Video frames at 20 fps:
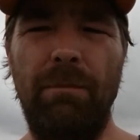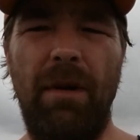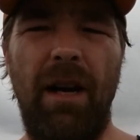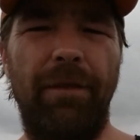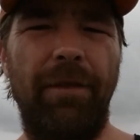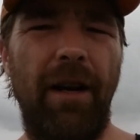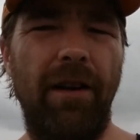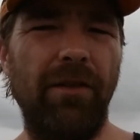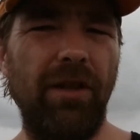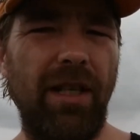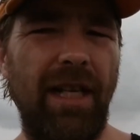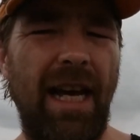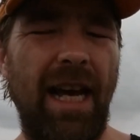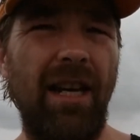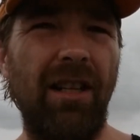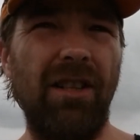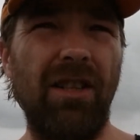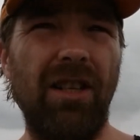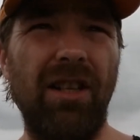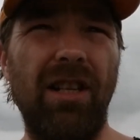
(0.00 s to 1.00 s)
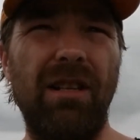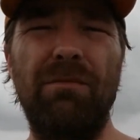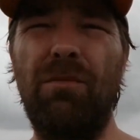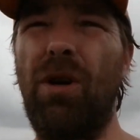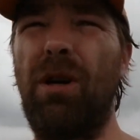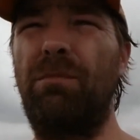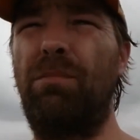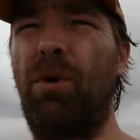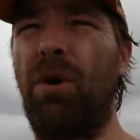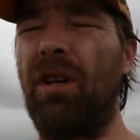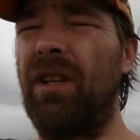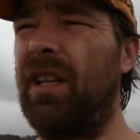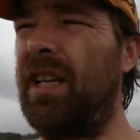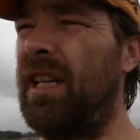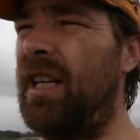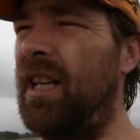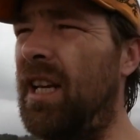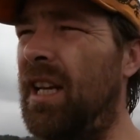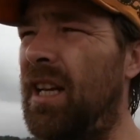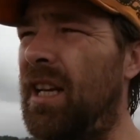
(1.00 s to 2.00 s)
my favorite cattle herd, and more
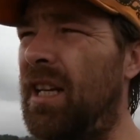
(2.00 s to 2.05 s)
importantly,